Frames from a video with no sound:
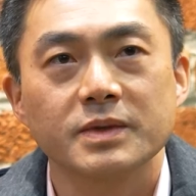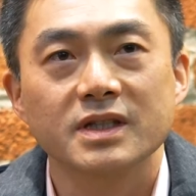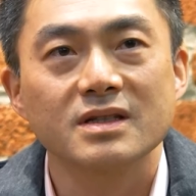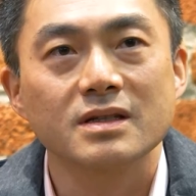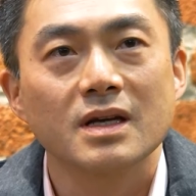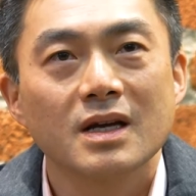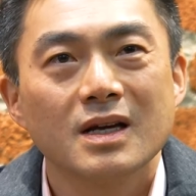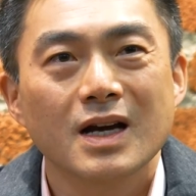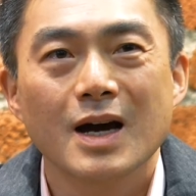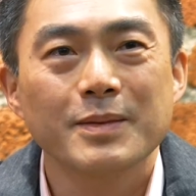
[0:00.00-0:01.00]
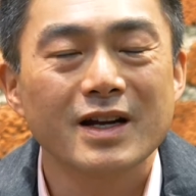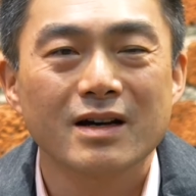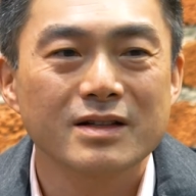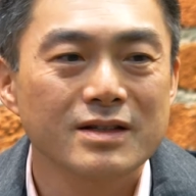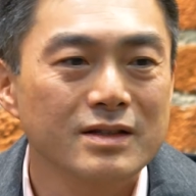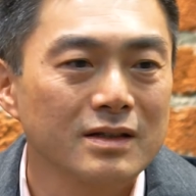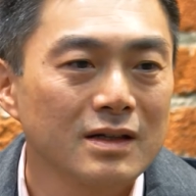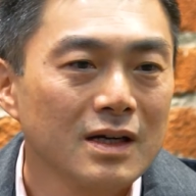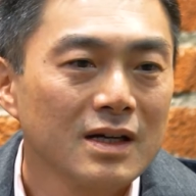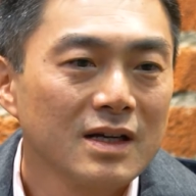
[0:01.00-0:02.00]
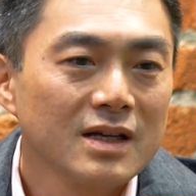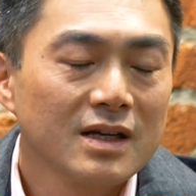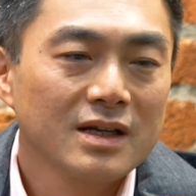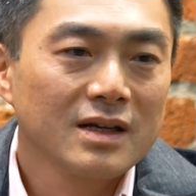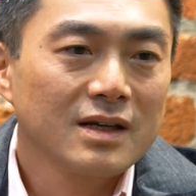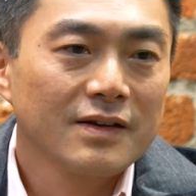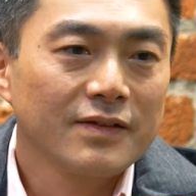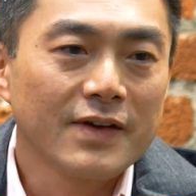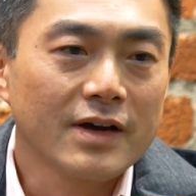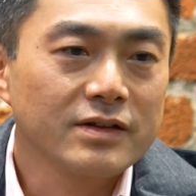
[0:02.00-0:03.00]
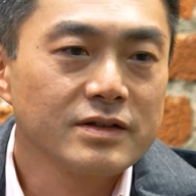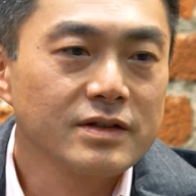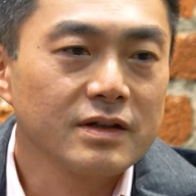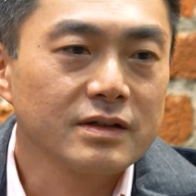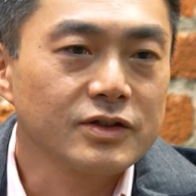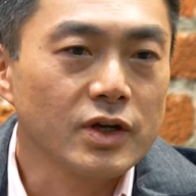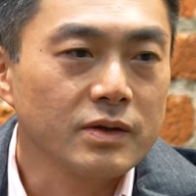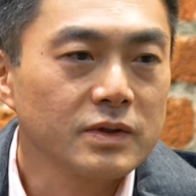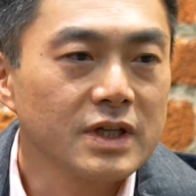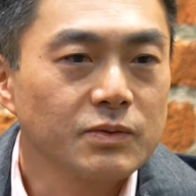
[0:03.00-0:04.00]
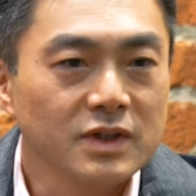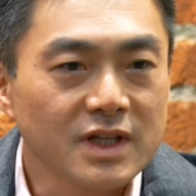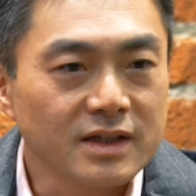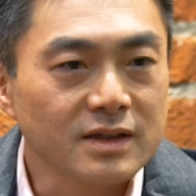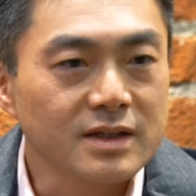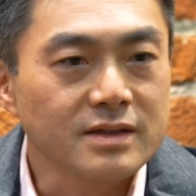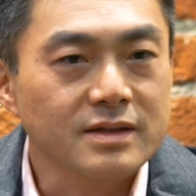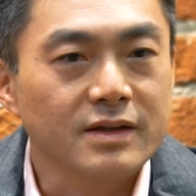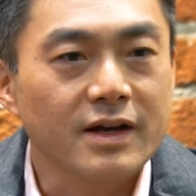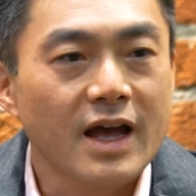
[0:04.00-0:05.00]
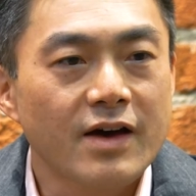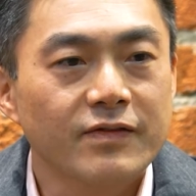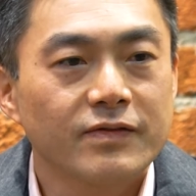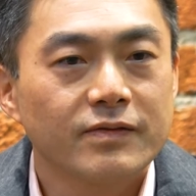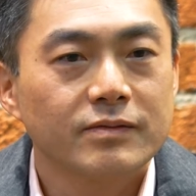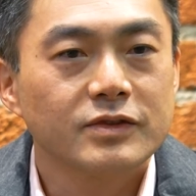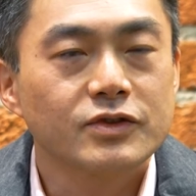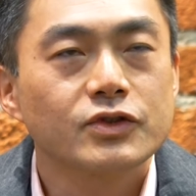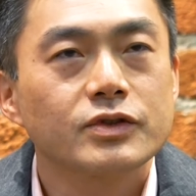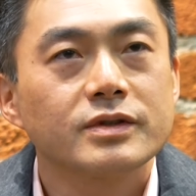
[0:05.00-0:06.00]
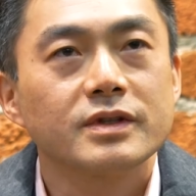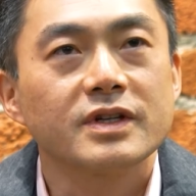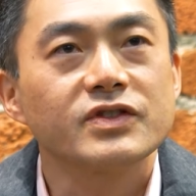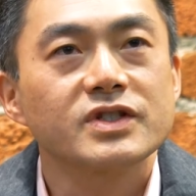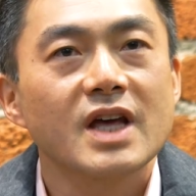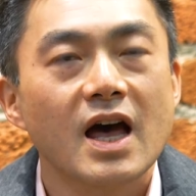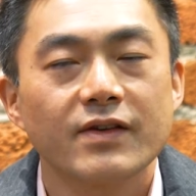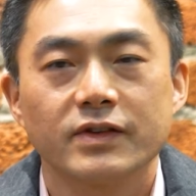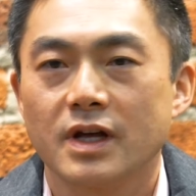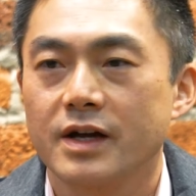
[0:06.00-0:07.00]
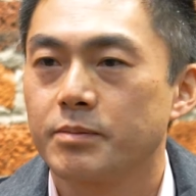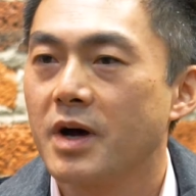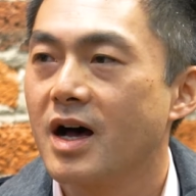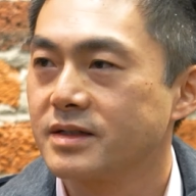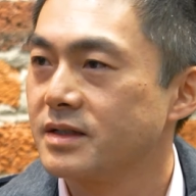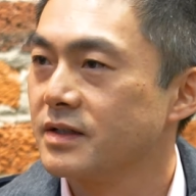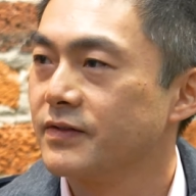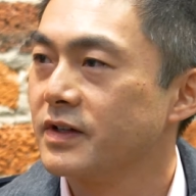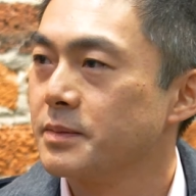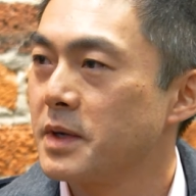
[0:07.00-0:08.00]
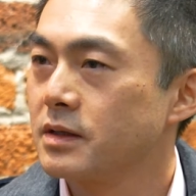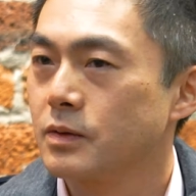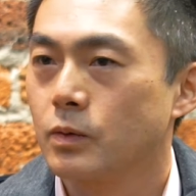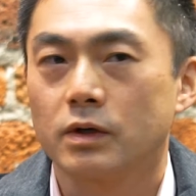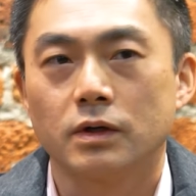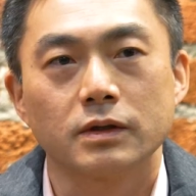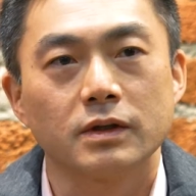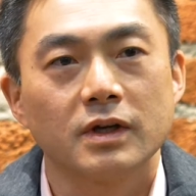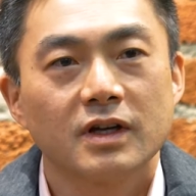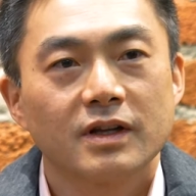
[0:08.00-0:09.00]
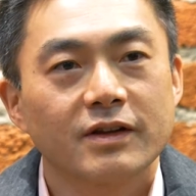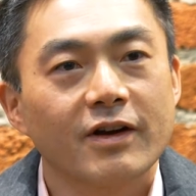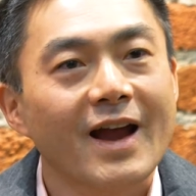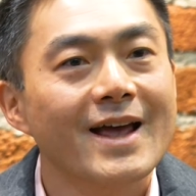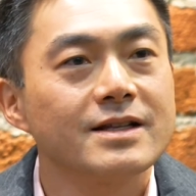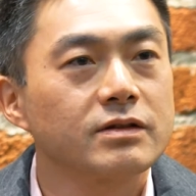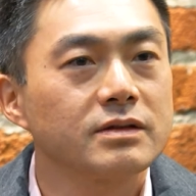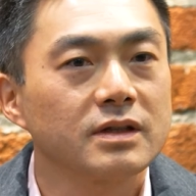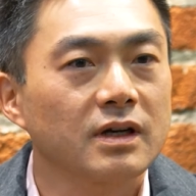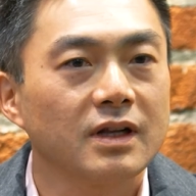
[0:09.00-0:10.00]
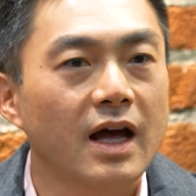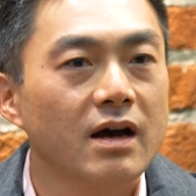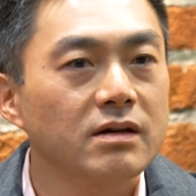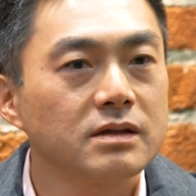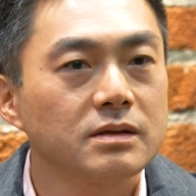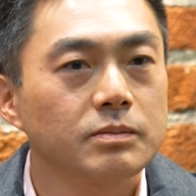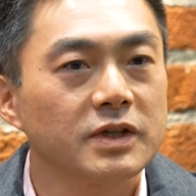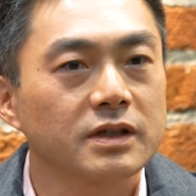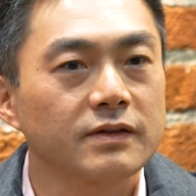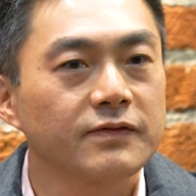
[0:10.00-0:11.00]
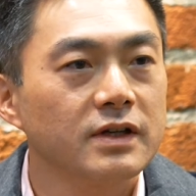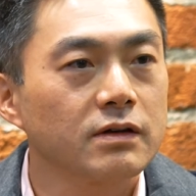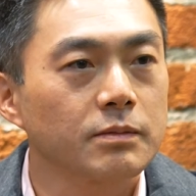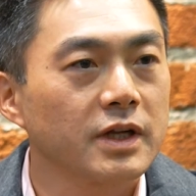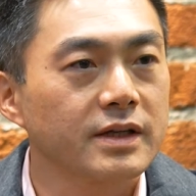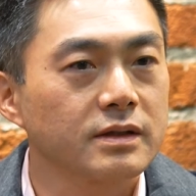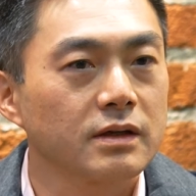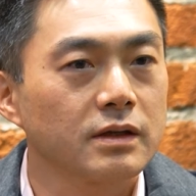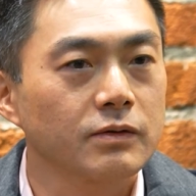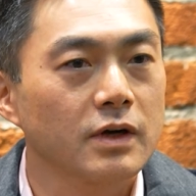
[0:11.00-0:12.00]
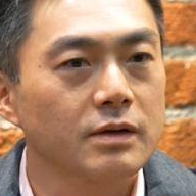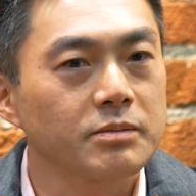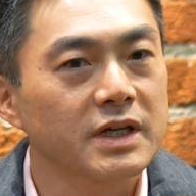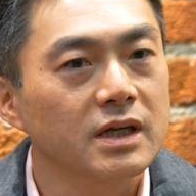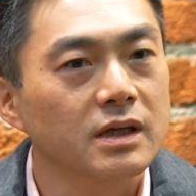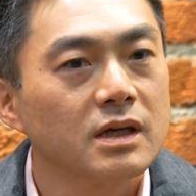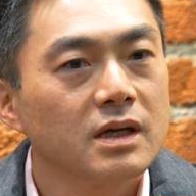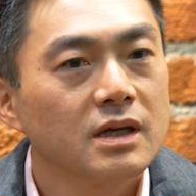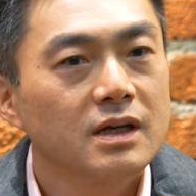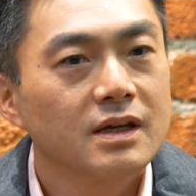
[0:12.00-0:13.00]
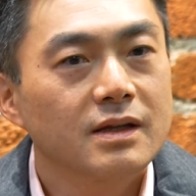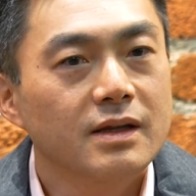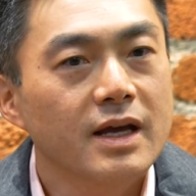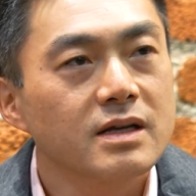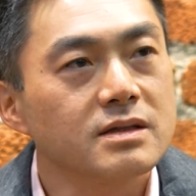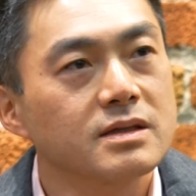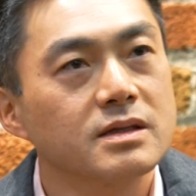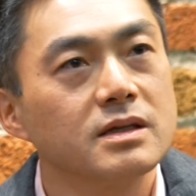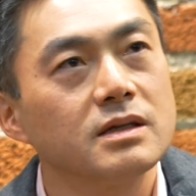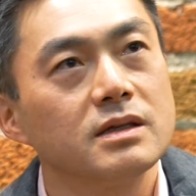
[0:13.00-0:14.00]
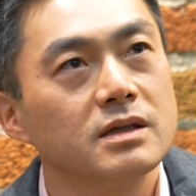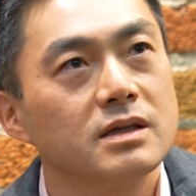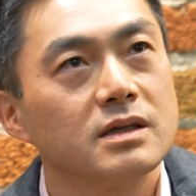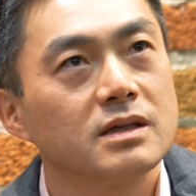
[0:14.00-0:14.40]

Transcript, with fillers: But the commonalities are founders are generally relentless. They have they just have a lot of positivity about the world. Their heads are in the cloud, but their feet are planted on the ground, meaning they can see